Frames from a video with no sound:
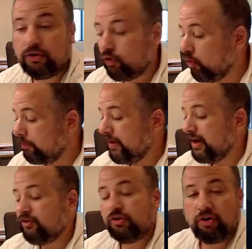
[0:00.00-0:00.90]
your
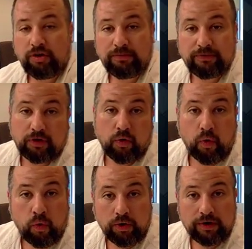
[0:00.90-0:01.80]
big terms are
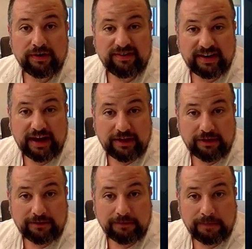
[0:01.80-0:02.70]
ORed together.